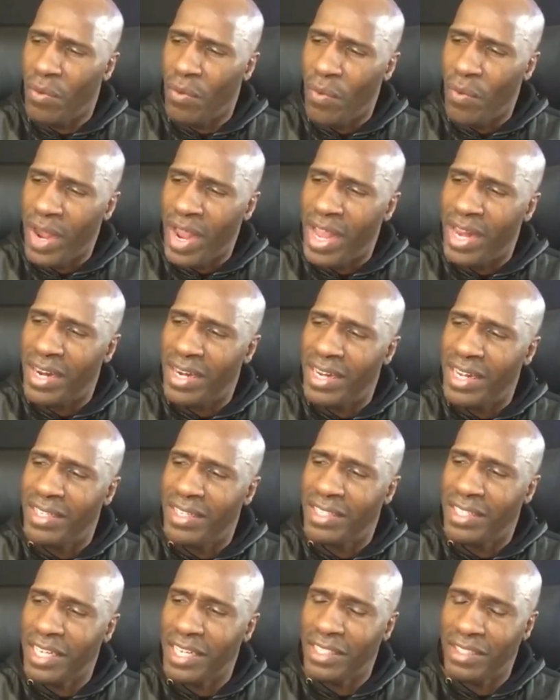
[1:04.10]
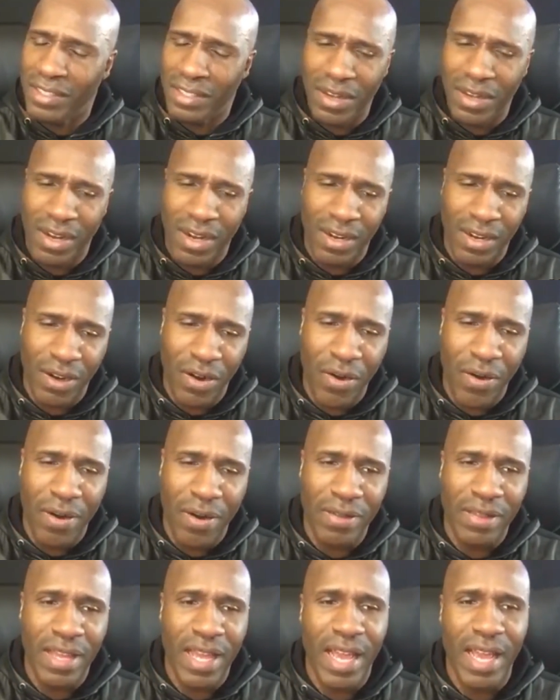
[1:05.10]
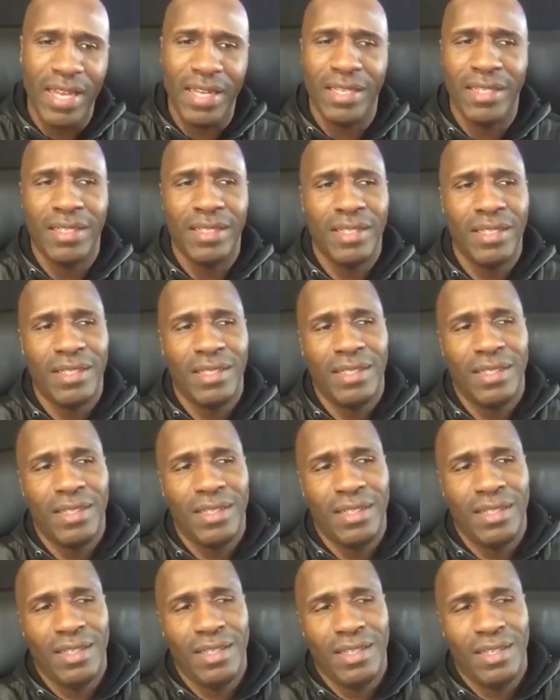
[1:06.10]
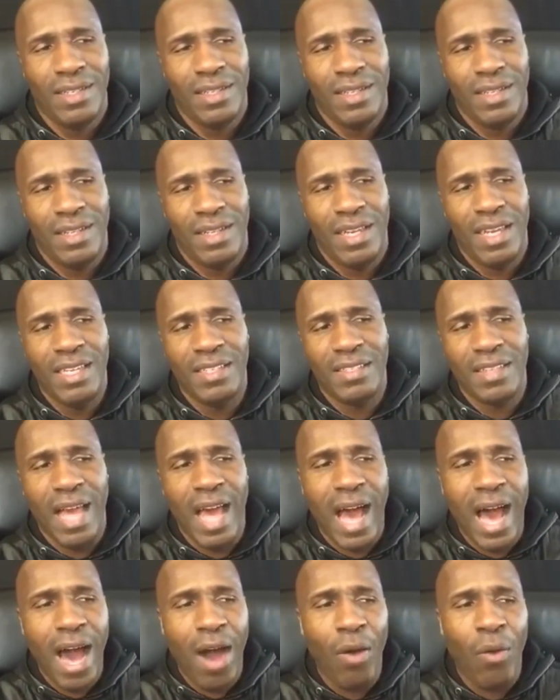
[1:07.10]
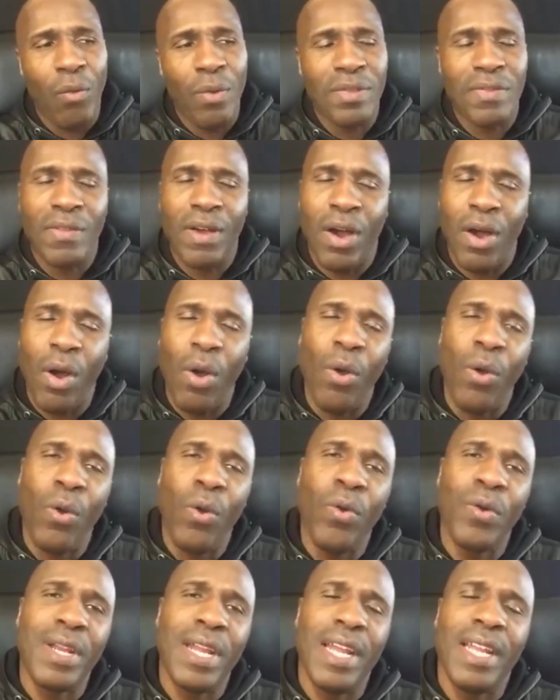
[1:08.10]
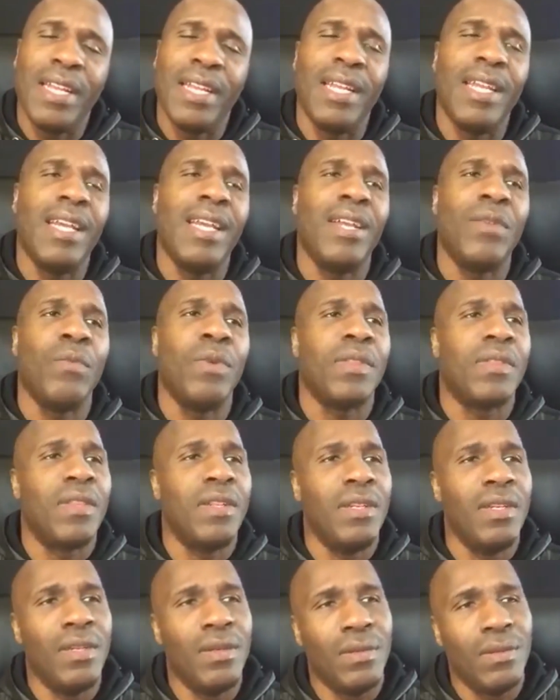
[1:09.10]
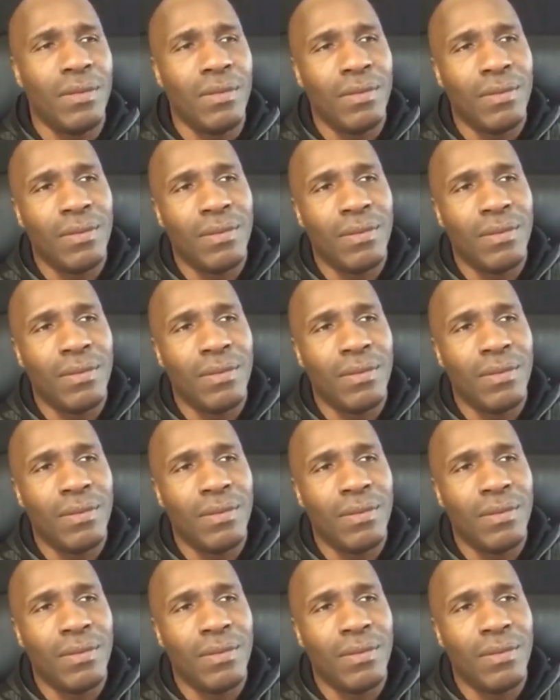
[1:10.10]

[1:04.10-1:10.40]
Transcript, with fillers: When are these teachers going to learn that it's out with the old and in with the new?